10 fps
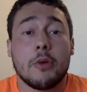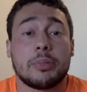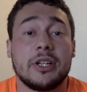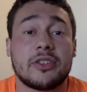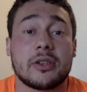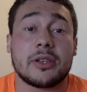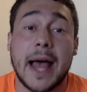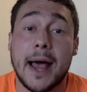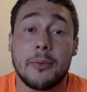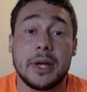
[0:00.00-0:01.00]
but it's
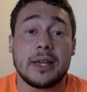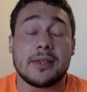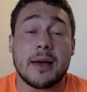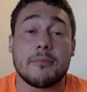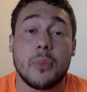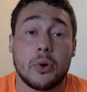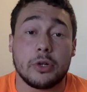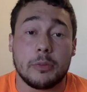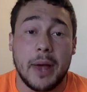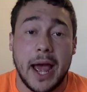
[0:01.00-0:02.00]
allowing that
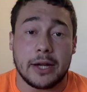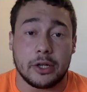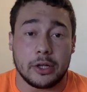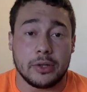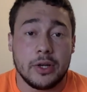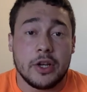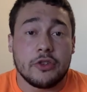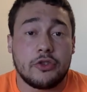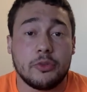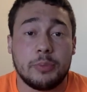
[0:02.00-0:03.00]
motor pattern
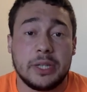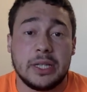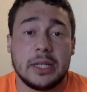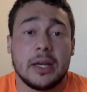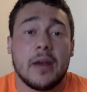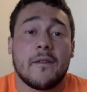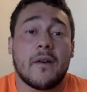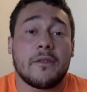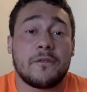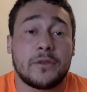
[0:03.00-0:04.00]
to be
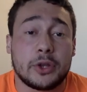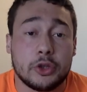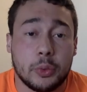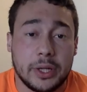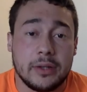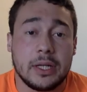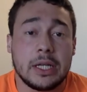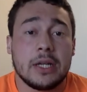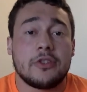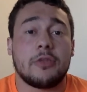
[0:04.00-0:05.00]
fluid,
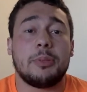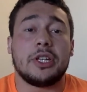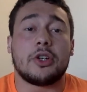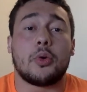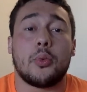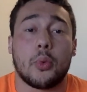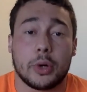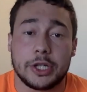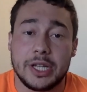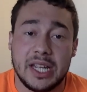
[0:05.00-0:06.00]
to be
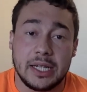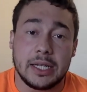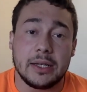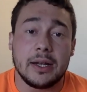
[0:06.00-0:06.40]
coordinated,